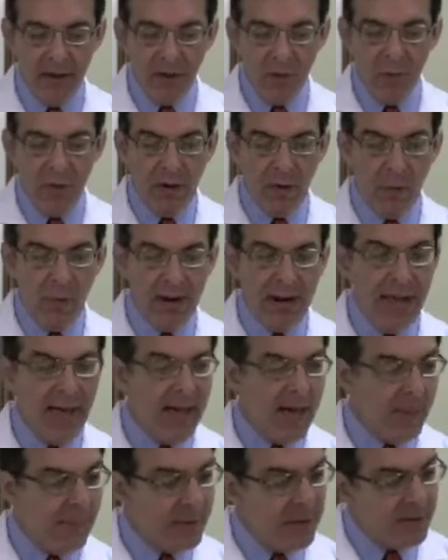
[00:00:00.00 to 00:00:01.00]
Well, what
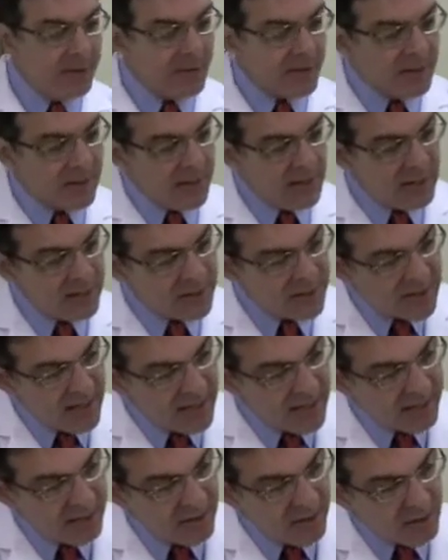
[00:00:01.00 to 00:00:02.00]
happens is
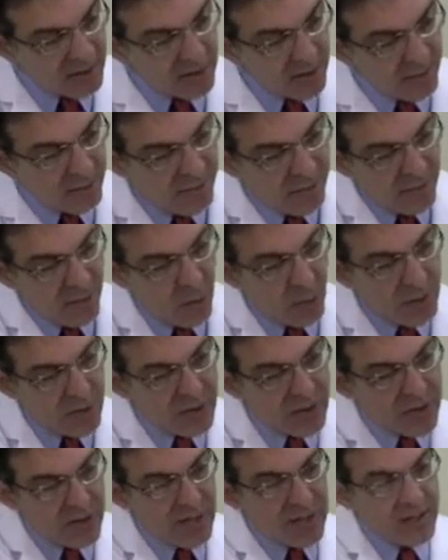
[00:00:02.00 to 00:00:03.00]
that there's a
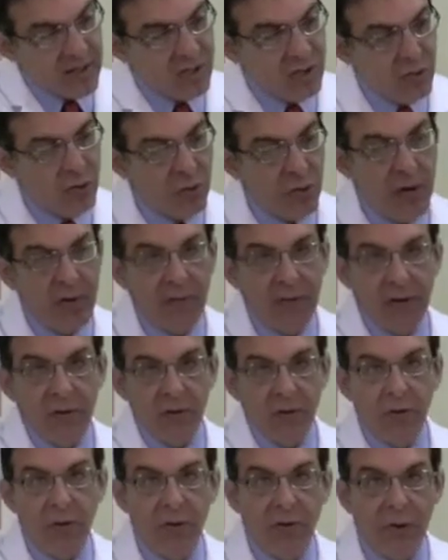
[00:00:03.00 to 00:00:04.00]
force that's
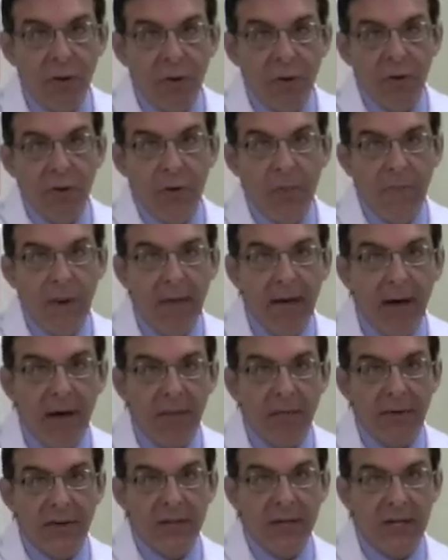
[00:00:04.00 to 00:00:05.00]
driven through the
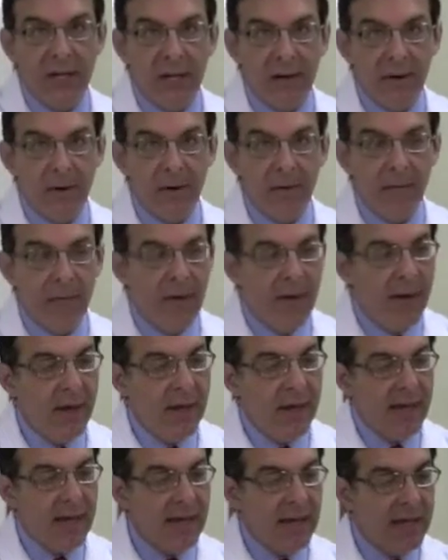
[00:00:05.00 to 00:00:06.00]
pelvis here
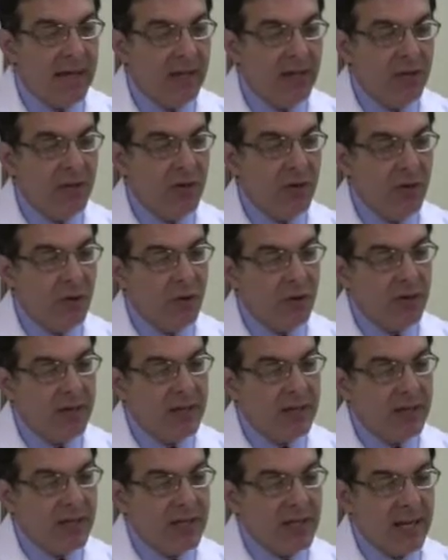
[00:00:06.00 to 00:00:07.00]
into
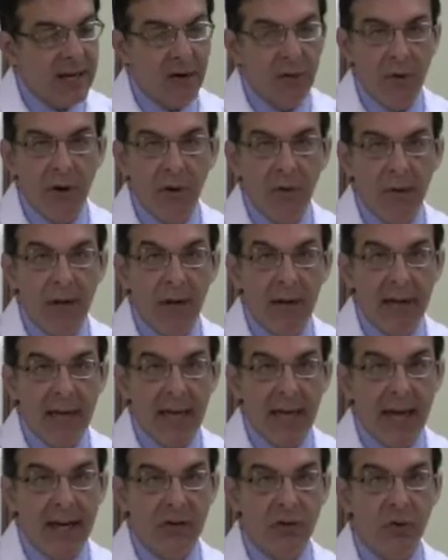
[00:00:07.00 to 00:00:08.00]
the
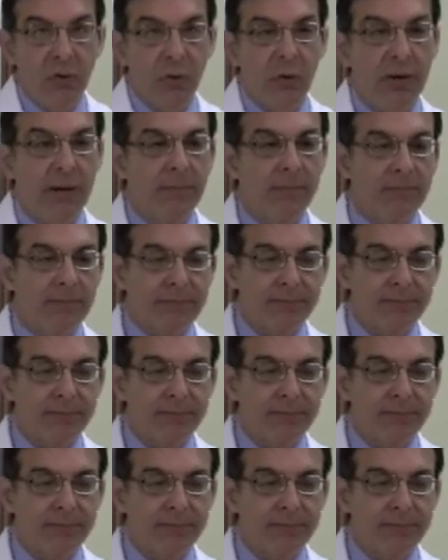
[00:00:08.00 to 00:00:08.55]
sacroiliac joint,